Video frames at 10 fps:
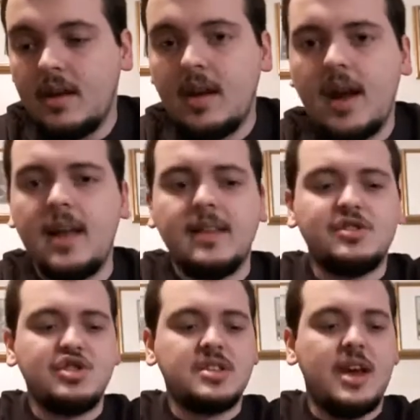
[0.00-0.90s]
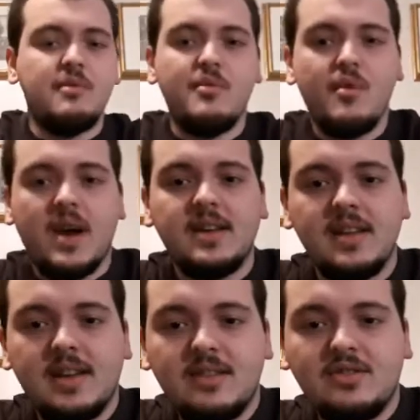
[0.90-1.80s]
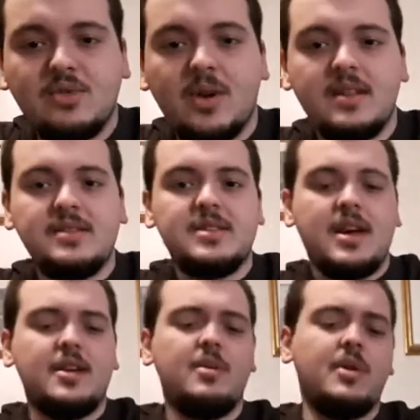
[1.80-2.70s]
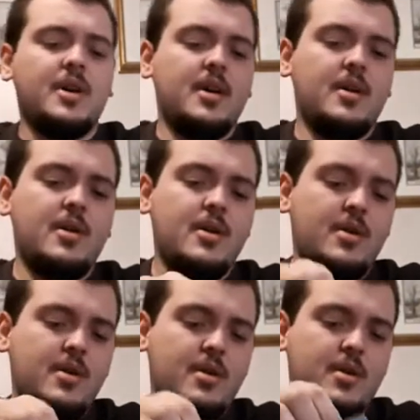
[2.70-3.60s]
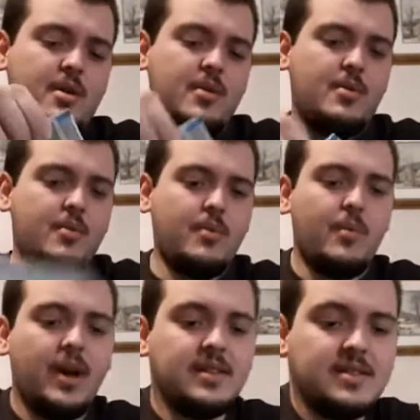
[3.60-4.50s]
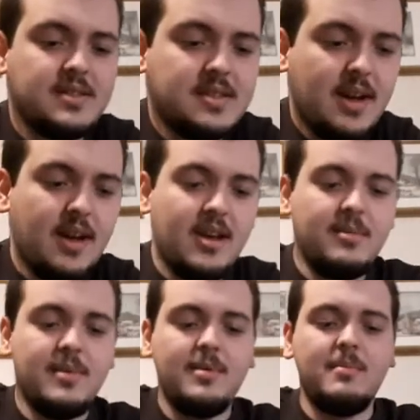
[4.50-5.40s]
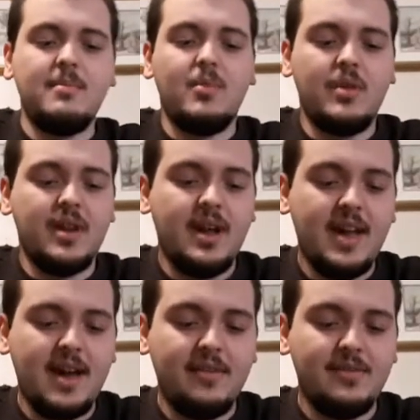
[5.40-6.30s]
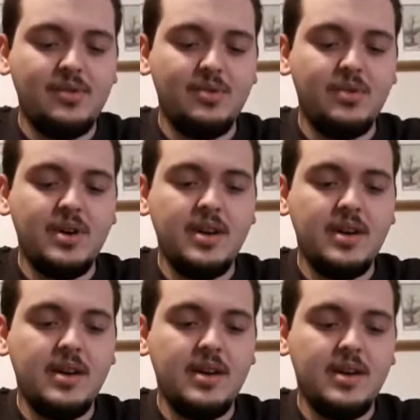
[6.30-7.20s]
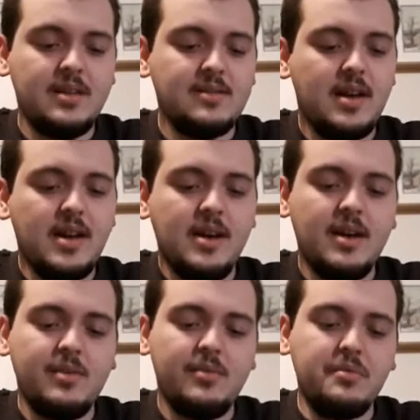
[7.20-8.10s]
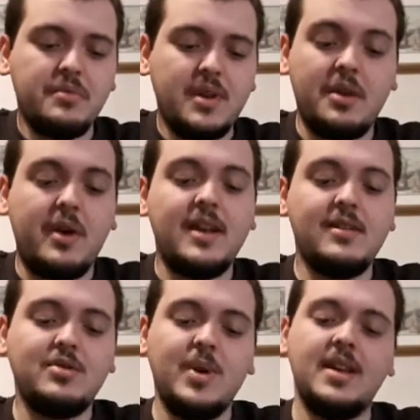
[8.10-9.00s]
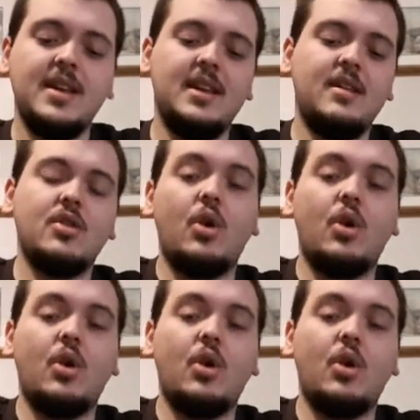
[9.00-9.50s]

And let's just get right into it. I don't want to waste time more than I have to. Uh, Getting right into it, Ian